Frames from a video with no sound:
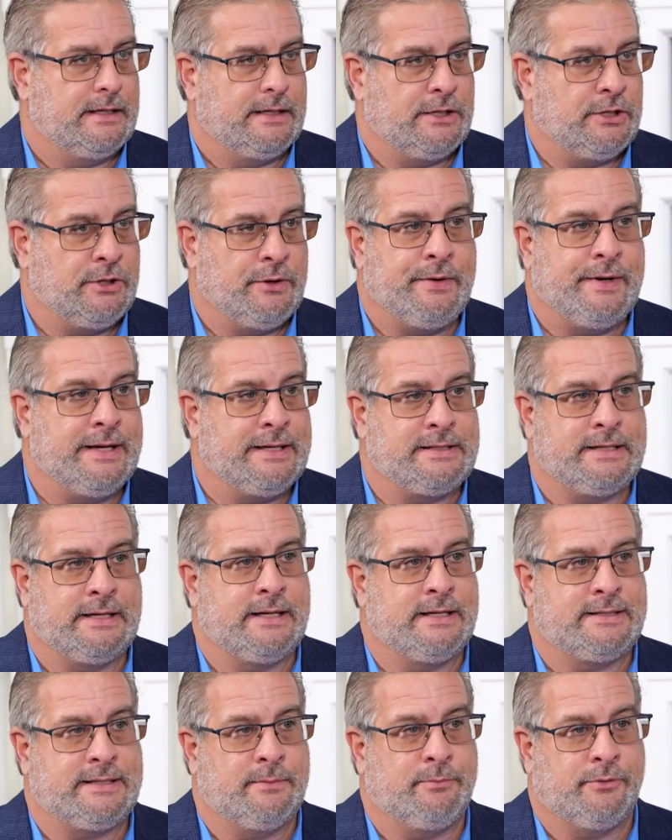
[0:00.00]
It
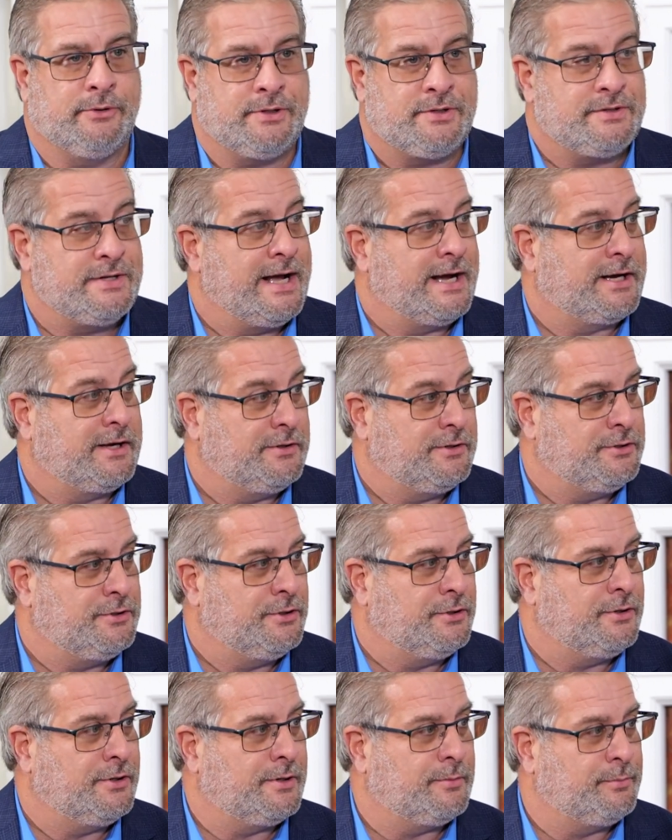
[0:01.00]
isn't as simple as knock on the
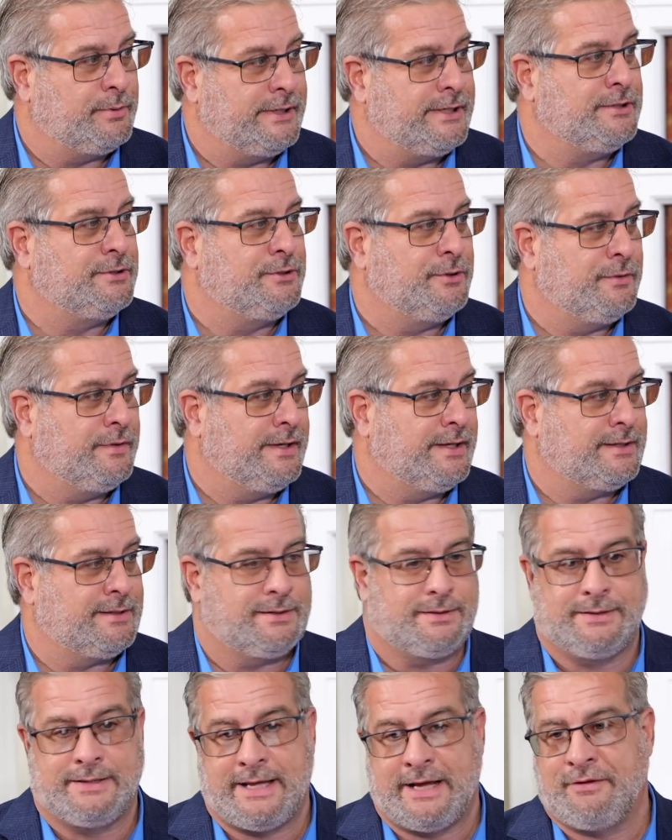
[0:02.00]
door, please do
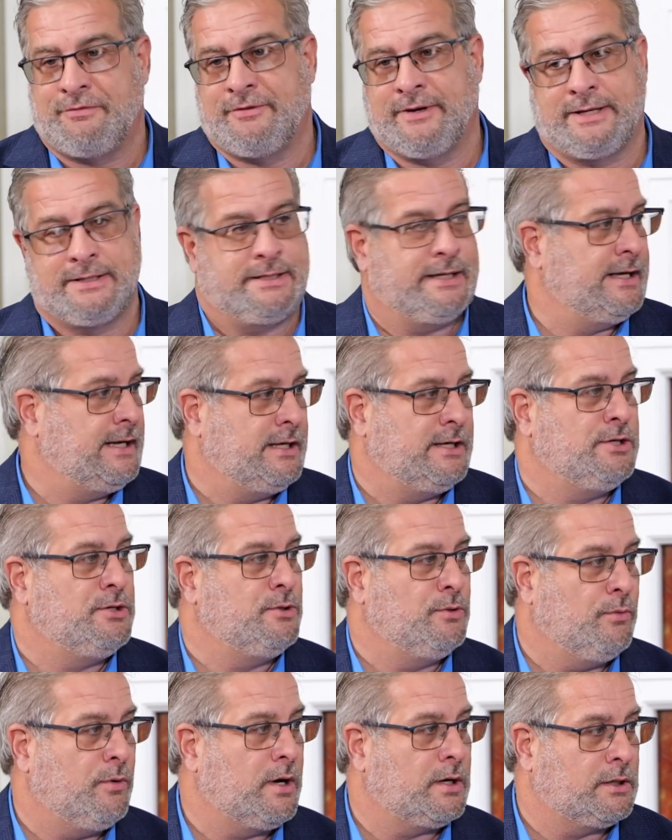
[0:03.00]
this, they fix it, and
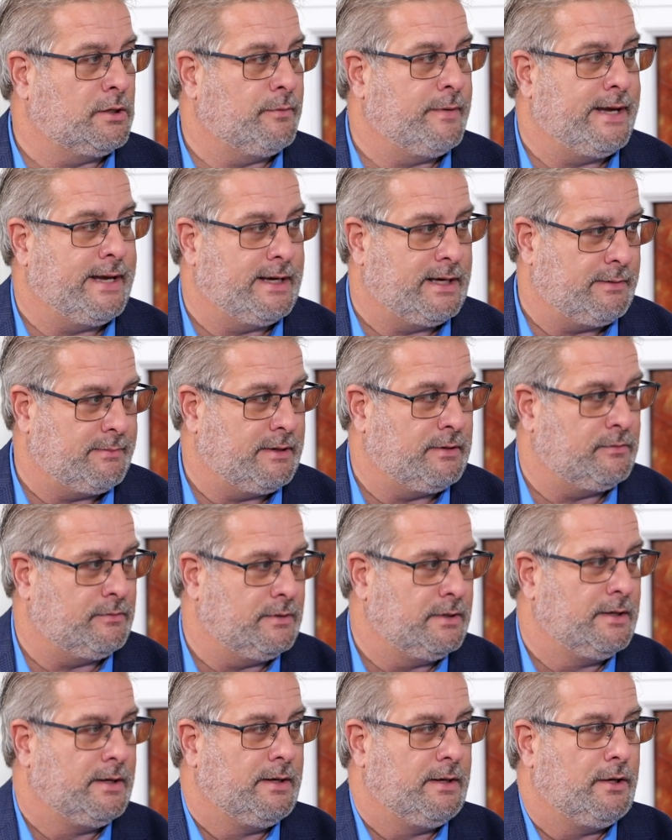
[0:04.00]
you walk away. I
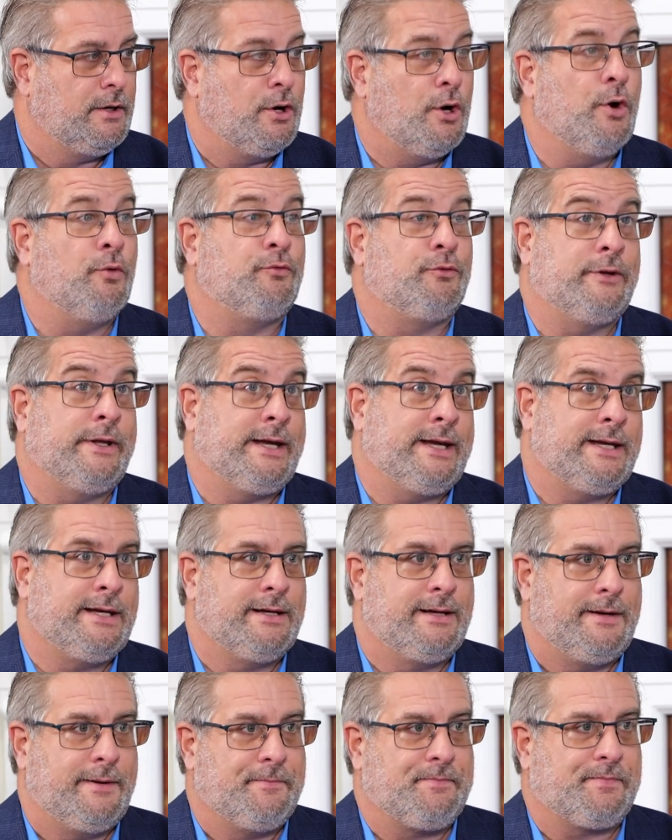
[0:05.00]
mean, hopefully
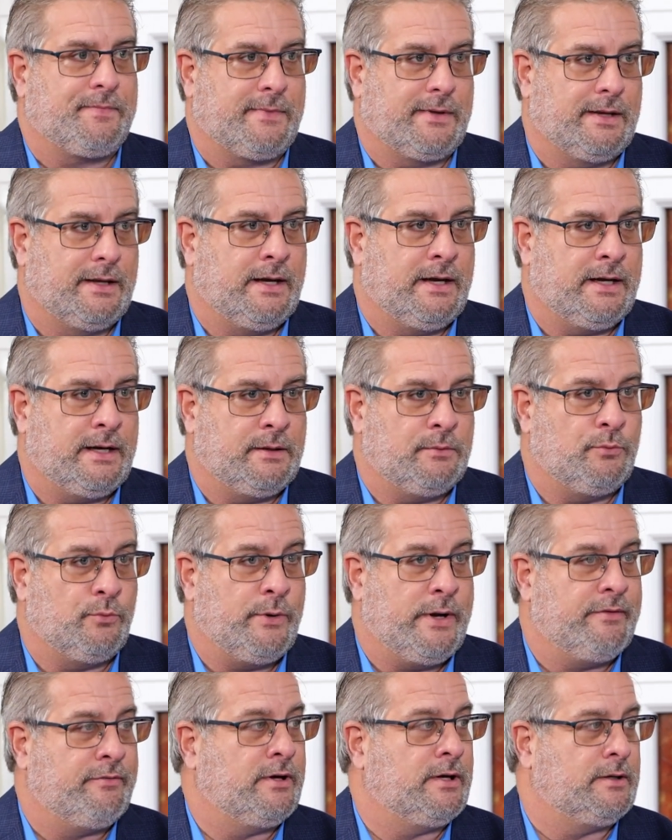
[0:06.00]

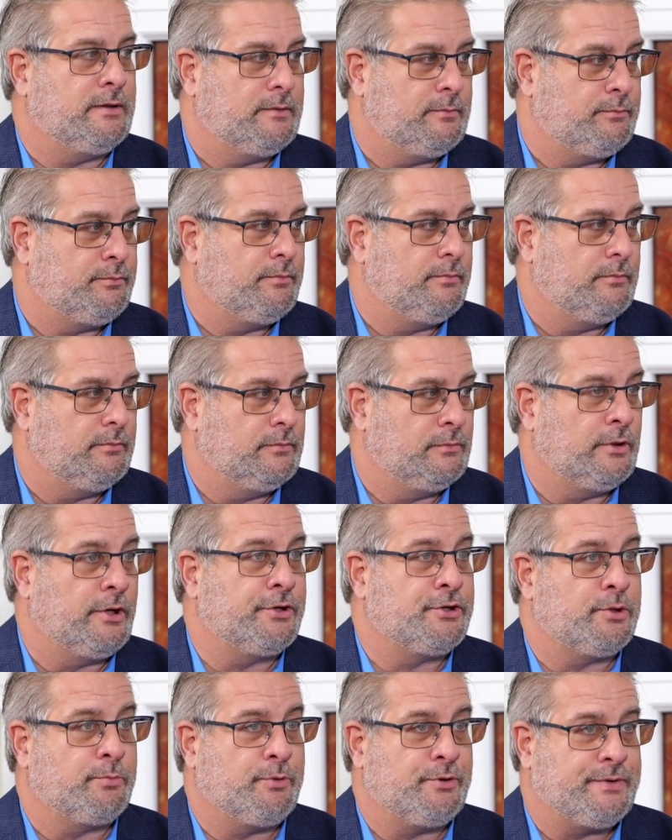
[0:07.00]
we have a
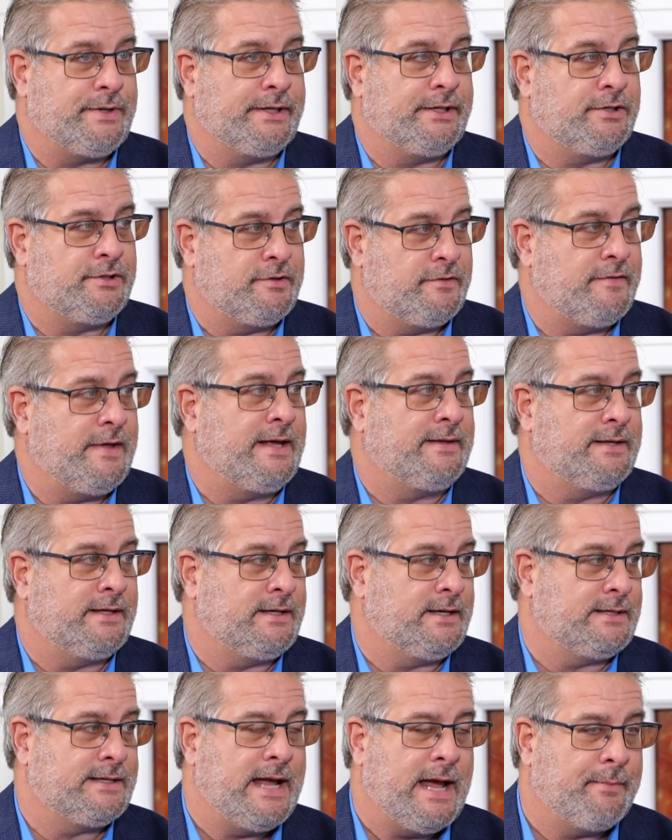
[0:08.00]
larger percentage of that
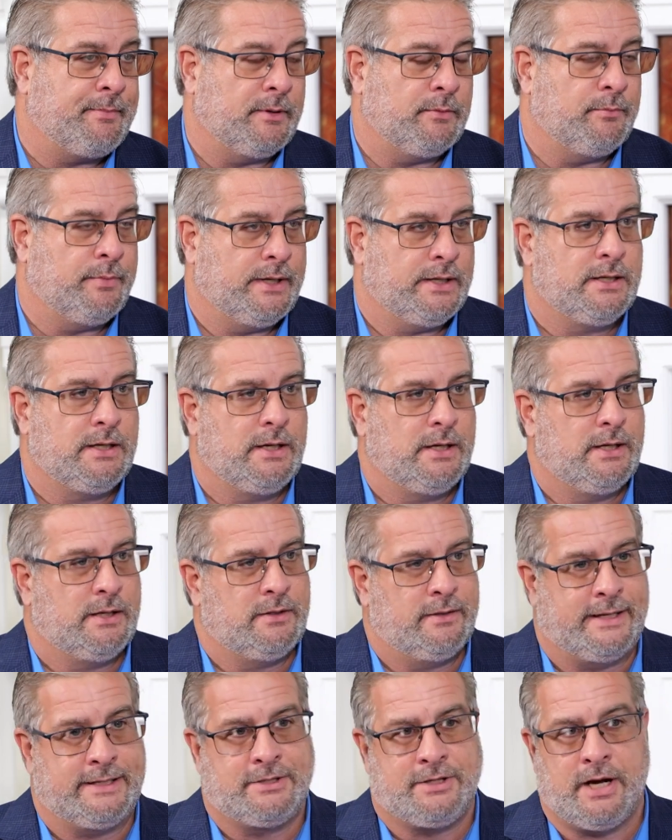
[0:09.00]
does happen, but
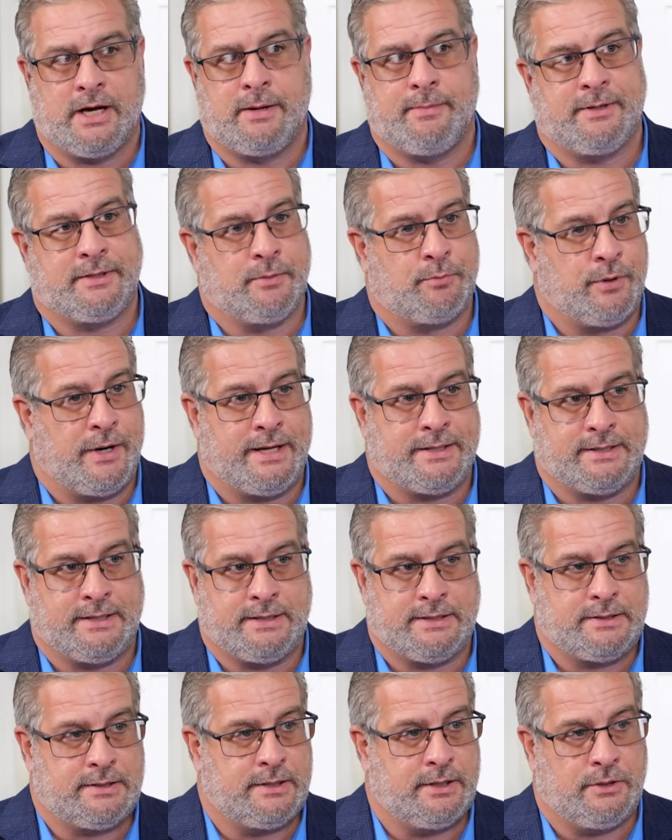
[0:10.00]
let's talk about the
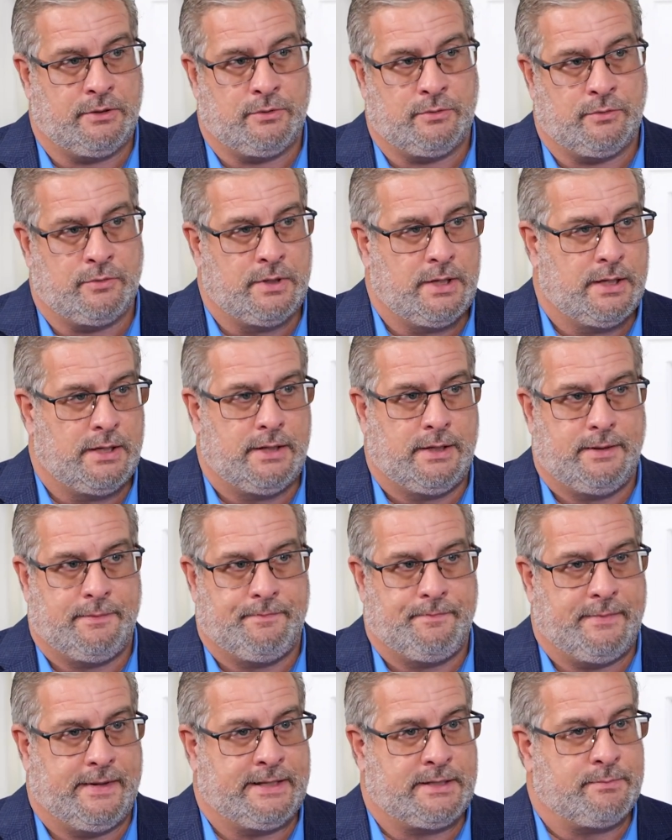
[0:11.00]
process. So
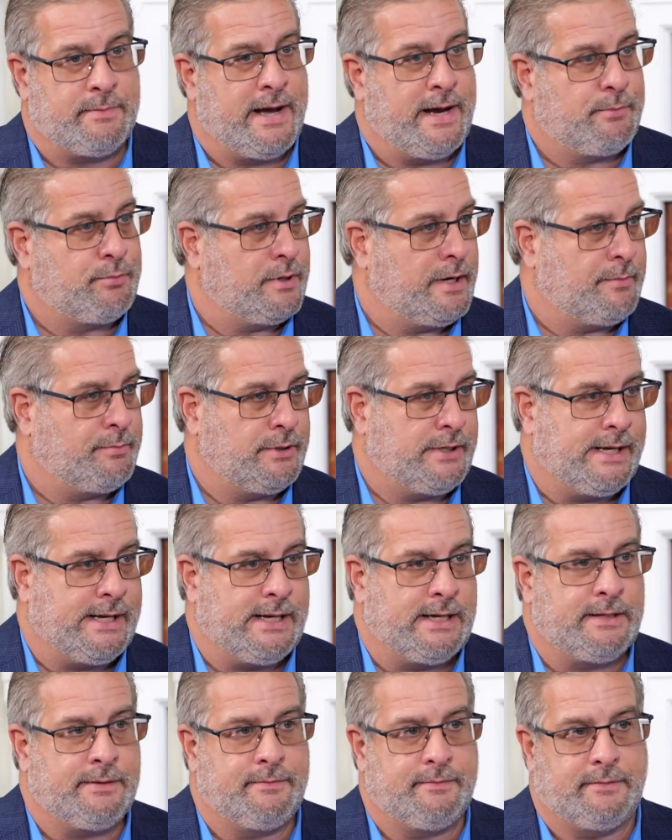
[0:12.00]
it's my
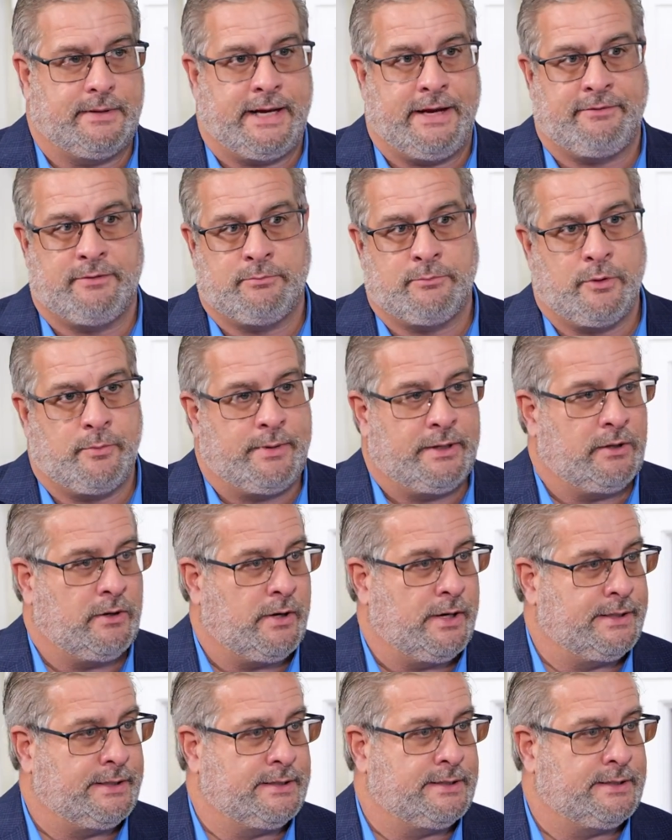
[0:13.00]
property, I haven't mowed my lawn